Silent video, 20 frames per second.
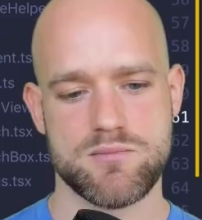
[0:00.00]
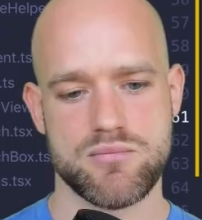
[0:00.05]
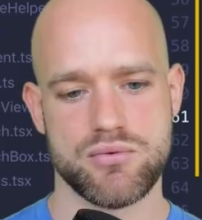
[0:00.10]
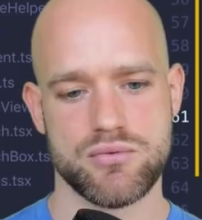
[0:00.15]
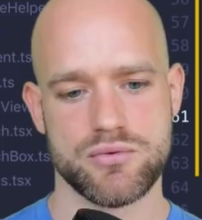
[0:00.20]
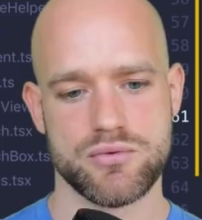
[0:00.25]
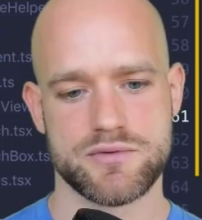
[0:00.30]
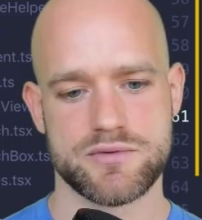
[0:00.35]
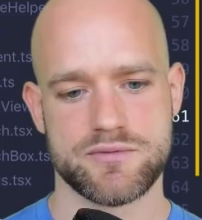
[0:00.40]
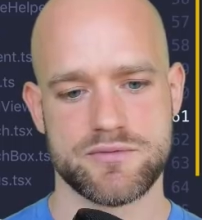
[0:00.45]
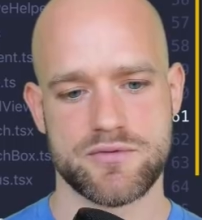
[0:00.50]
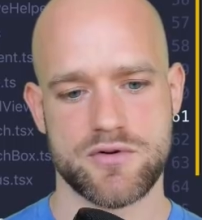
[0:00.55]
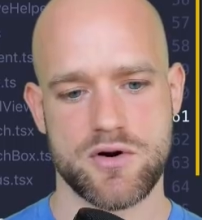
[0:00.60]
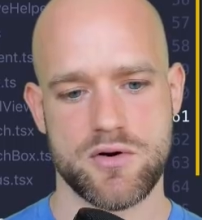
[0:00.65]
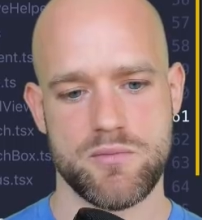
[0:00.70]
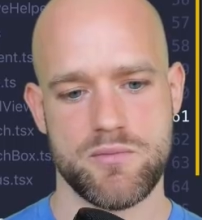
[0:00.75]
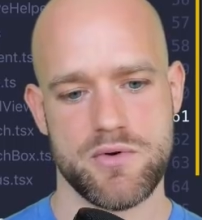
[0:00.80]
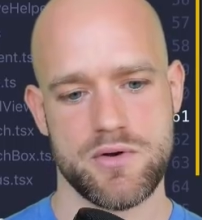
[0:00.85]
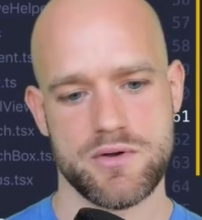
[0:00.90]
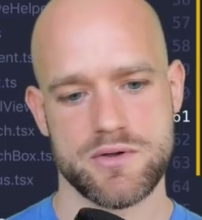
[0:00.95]
put
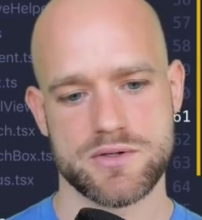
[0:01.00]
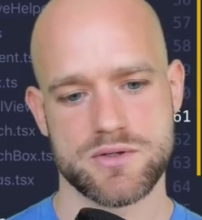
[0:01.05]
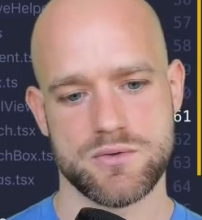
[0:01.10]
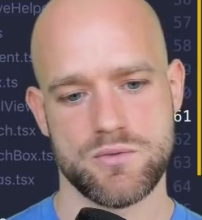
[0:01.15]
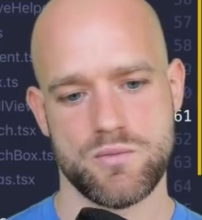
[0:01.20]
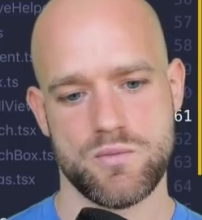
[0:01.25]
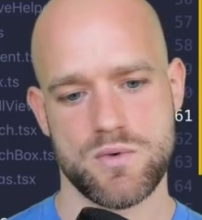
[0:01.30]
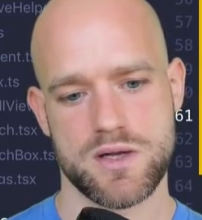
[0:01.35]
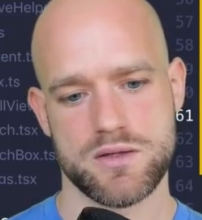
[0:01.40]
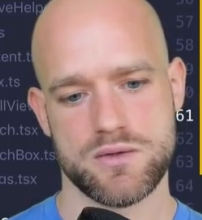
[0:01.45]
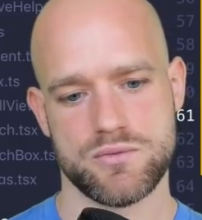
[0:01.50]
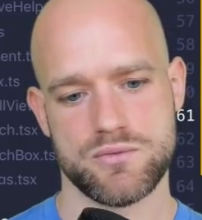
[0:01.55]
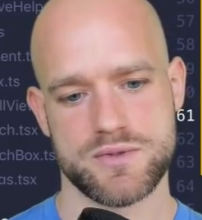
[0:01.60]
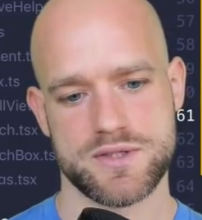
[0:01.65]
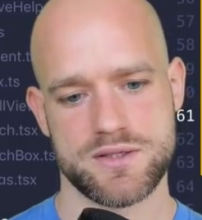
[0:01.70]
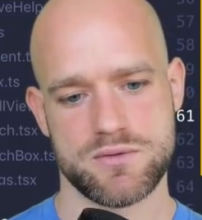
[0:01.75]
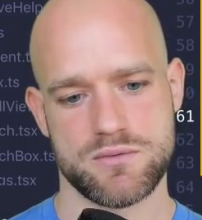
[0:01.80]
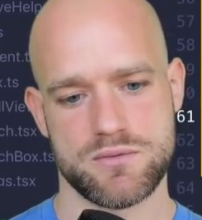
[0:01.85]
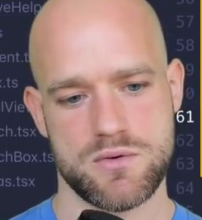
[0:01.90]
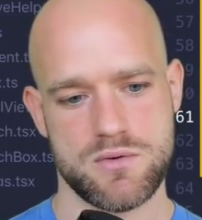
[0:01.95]
from 1 to
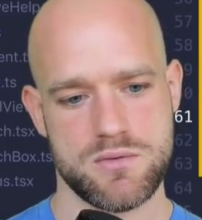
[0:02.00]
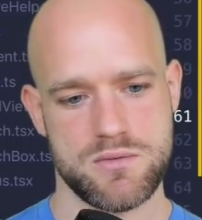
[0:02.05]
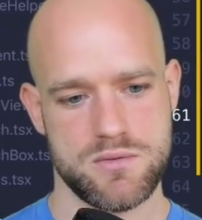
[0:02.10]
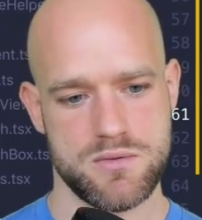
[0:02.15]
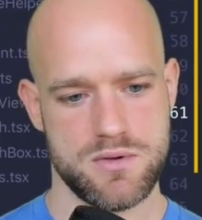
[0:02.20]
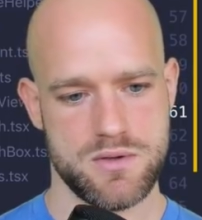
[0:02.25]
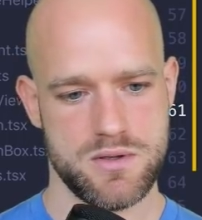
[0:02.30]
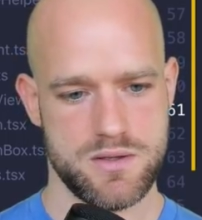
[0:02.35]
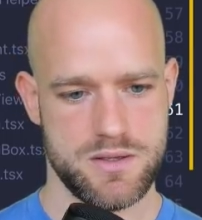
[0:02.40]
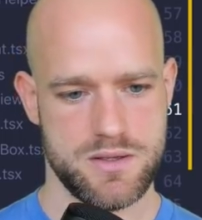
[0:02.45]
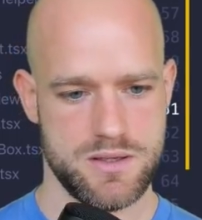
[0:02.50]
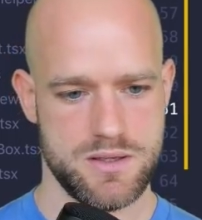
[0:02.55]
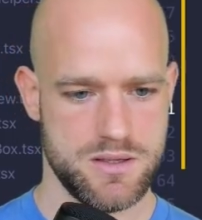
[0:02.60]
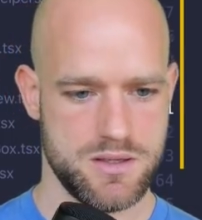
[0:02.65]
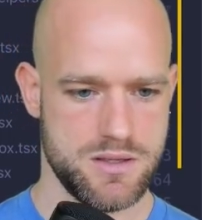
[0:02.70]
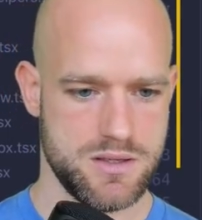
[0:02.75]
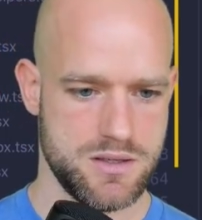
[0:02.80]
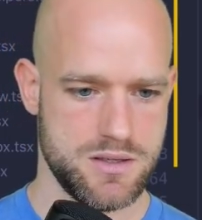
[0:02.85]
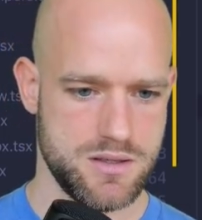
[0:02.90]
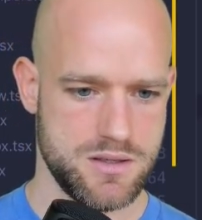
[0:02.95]
0
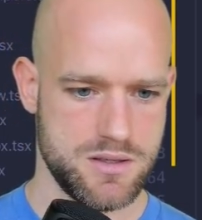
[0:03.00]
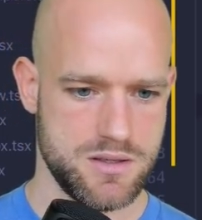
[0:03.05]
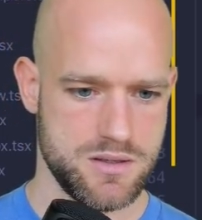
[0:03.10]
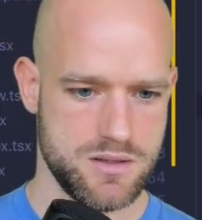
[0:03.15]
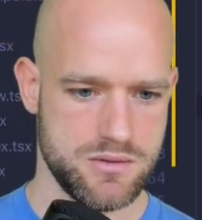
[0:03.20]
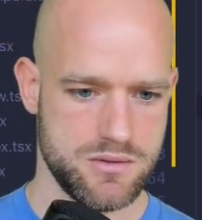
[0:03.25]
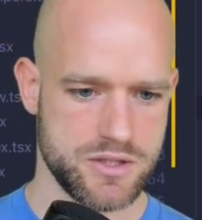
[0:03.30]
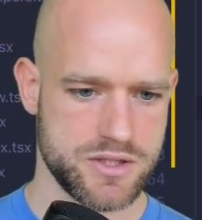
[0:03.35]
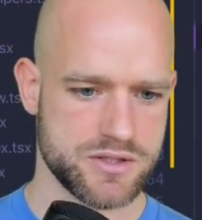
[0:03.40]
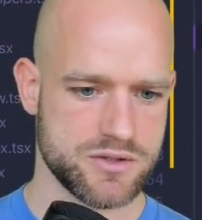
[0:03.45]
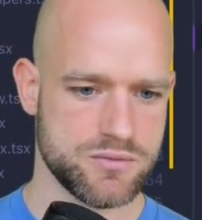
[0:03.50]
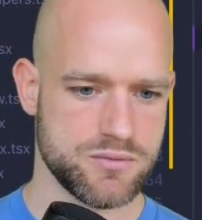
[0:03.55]
just